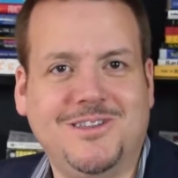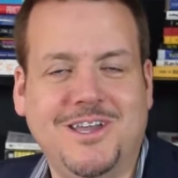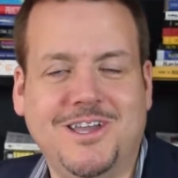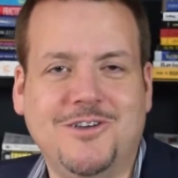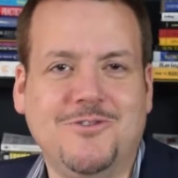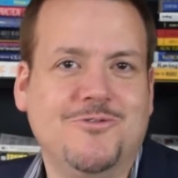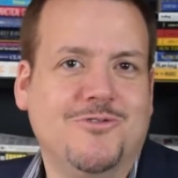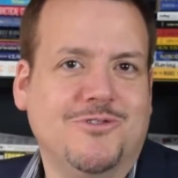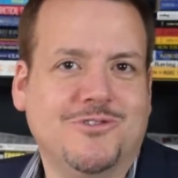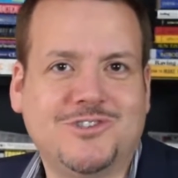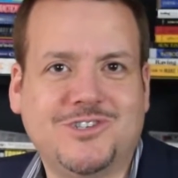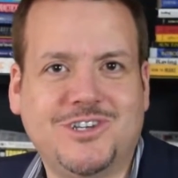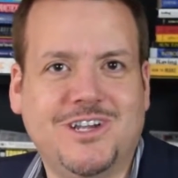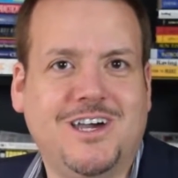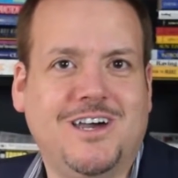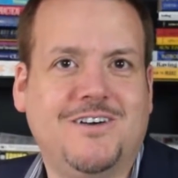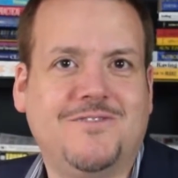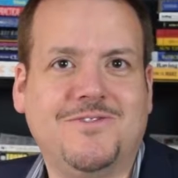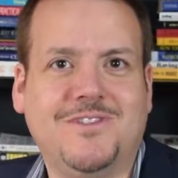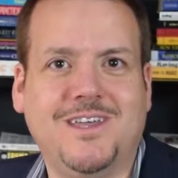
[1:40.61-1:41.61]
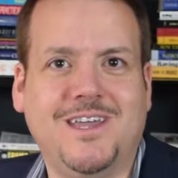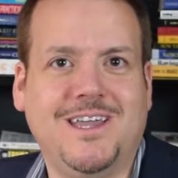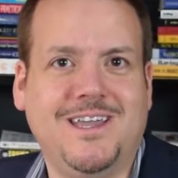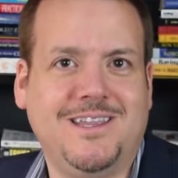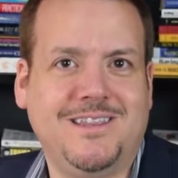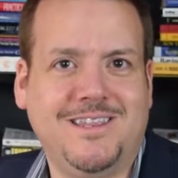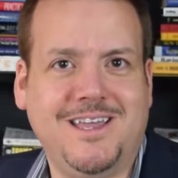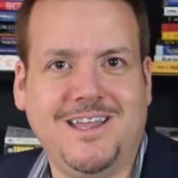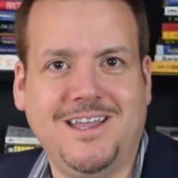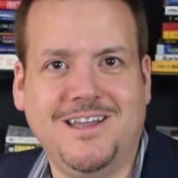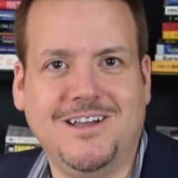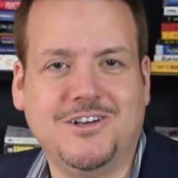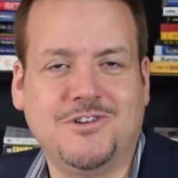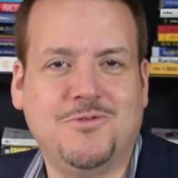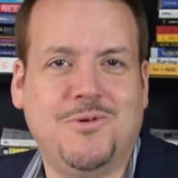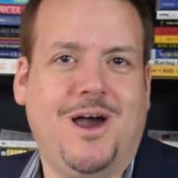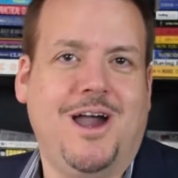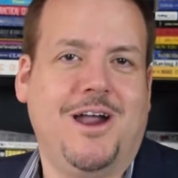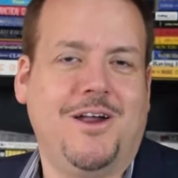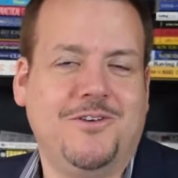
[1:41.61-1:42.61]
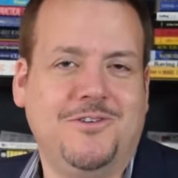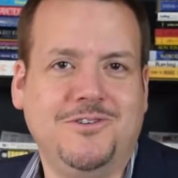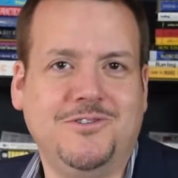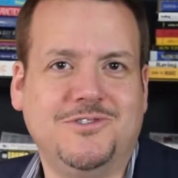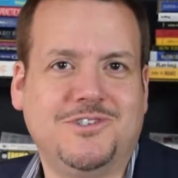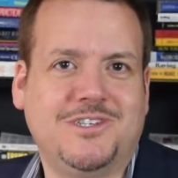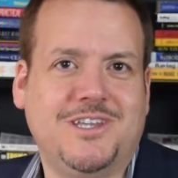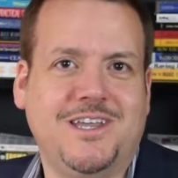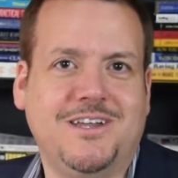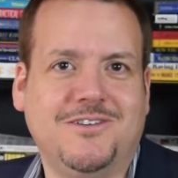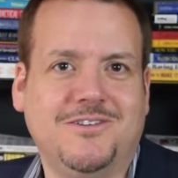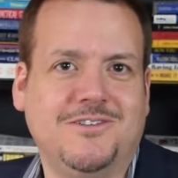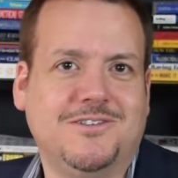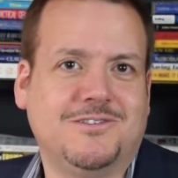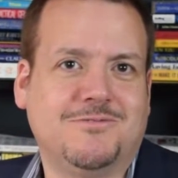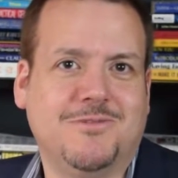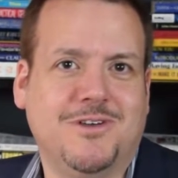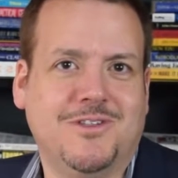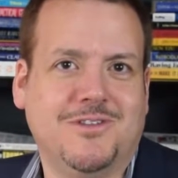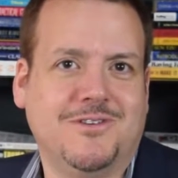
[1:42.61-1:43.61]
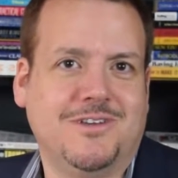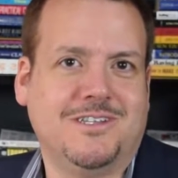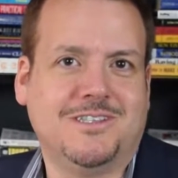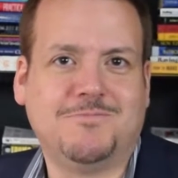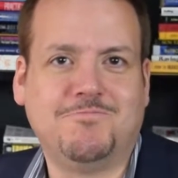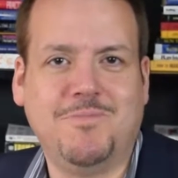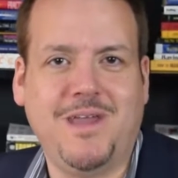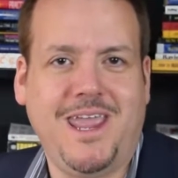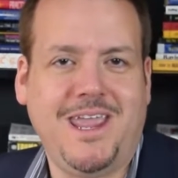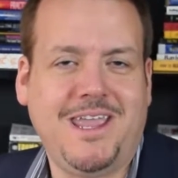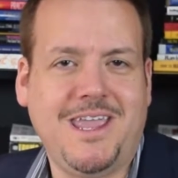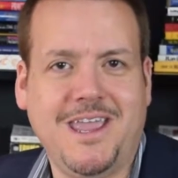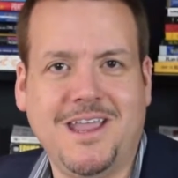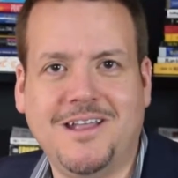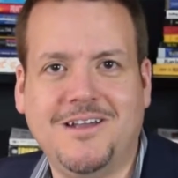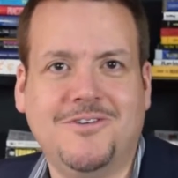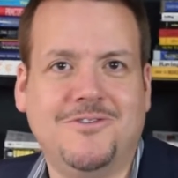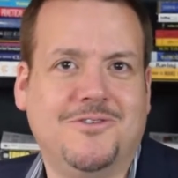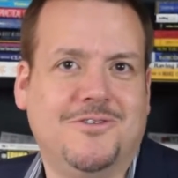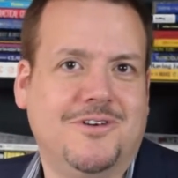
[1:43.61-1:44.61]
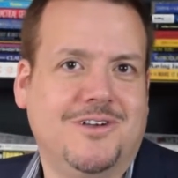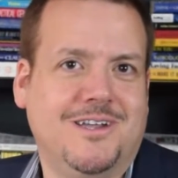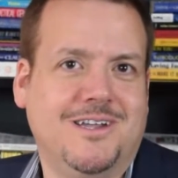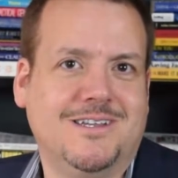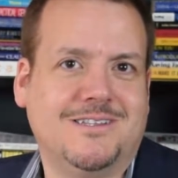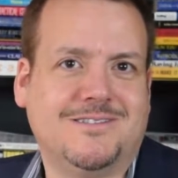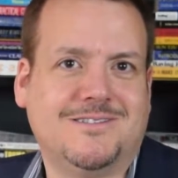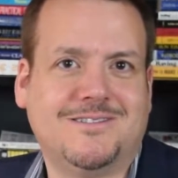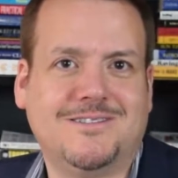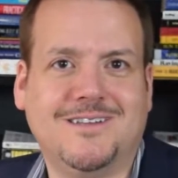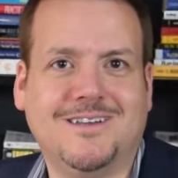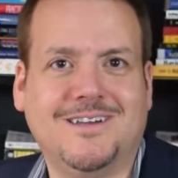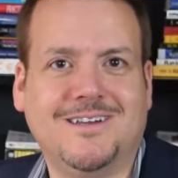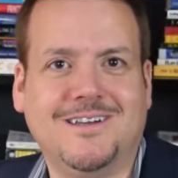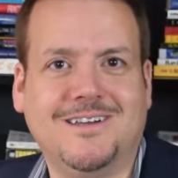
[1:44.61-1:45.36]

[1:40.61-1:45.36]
They Google stuff. They acquire new skills, whether it's baking or it's